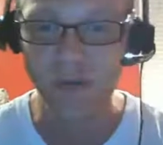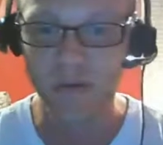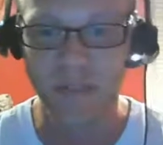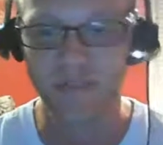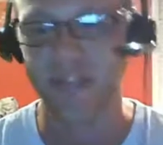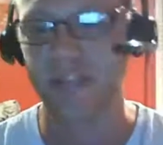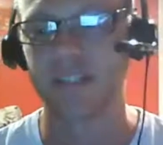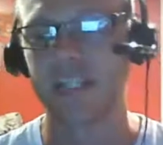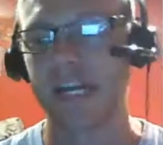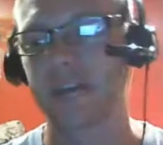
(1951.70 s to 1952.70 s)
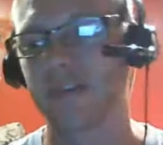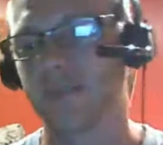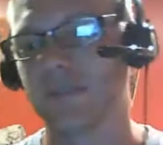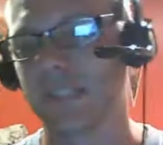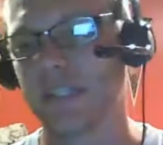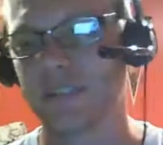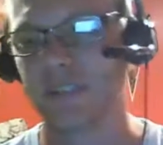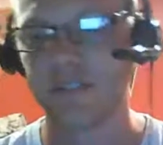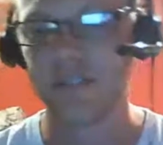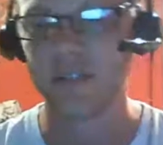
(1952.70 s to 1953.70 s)
the Veil of Shadows is.
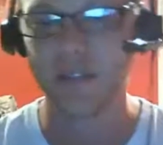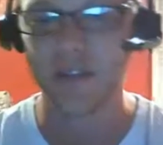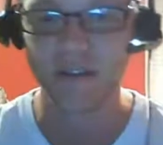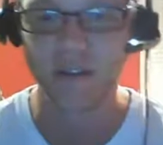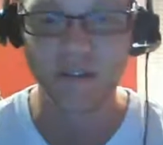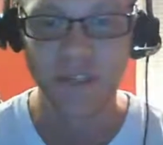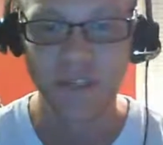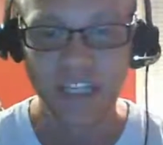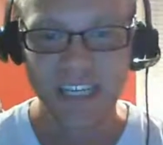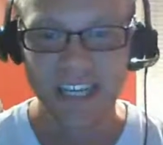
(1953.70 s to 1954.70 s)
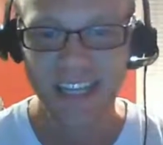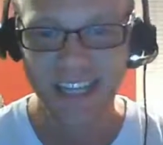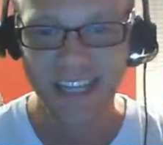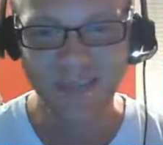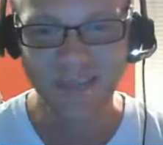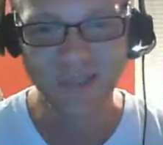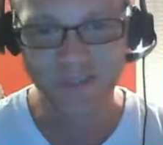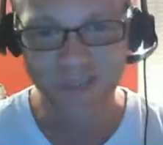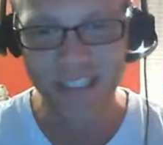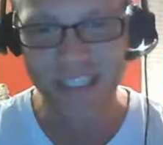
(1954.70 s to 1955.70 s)
Like, it was
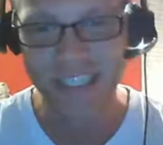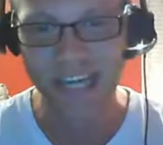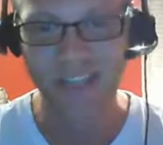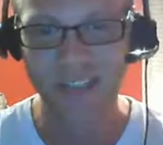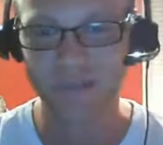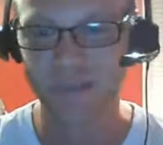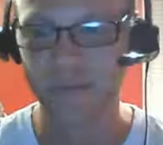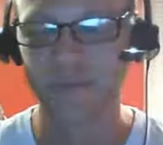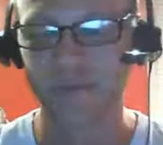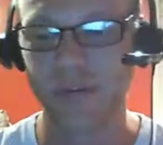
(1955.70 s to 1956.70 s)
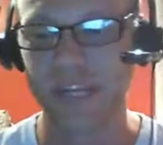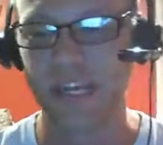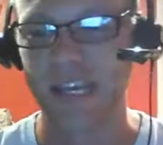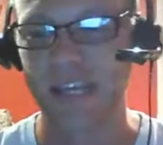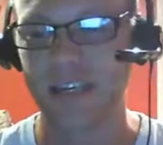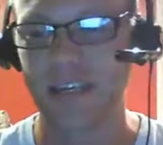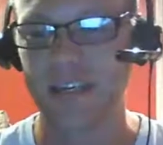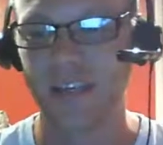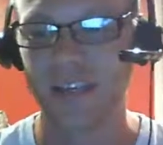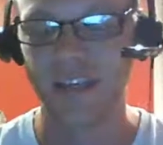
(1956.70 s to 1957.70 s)
really kind of cool the way the
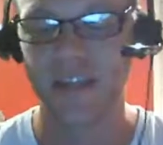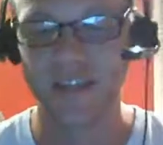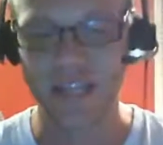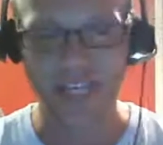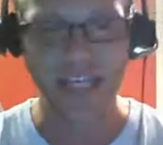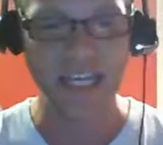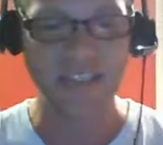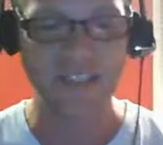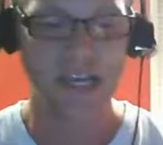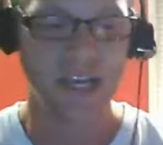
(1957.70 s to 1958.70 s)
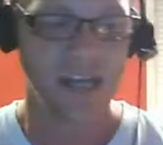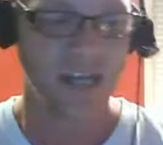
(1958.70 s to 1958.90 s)
kids, not